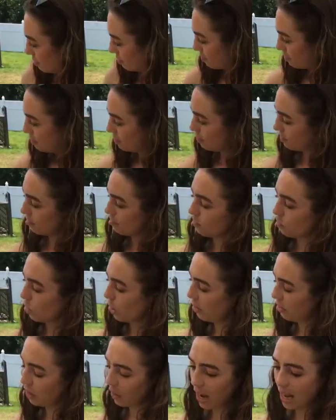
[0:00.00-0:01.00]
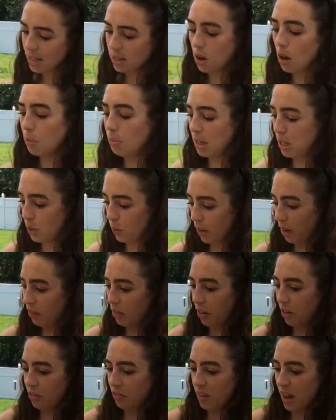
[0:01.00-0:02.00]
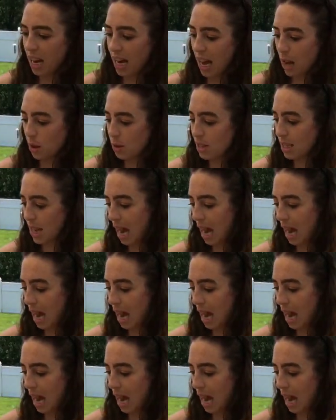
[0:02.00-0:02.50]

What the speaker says: What have you guys all been doing for fun outside?